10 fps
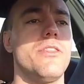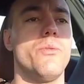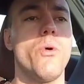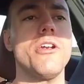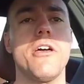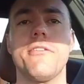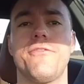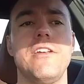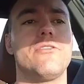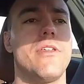The one other
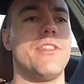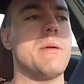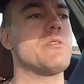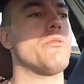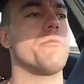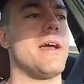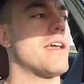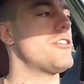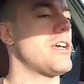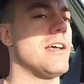feature that the M Sport
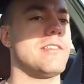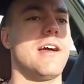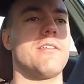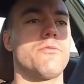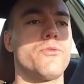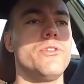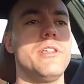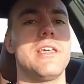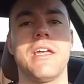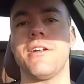package has that I
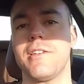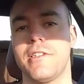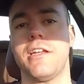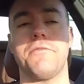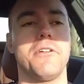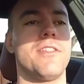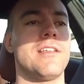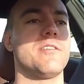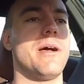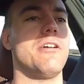really cannot say enough good
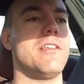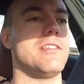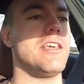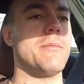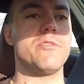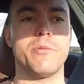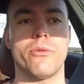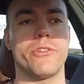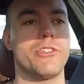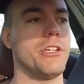things about is the M
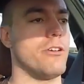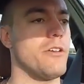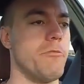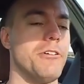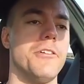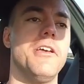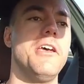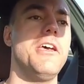Sport steering wheel.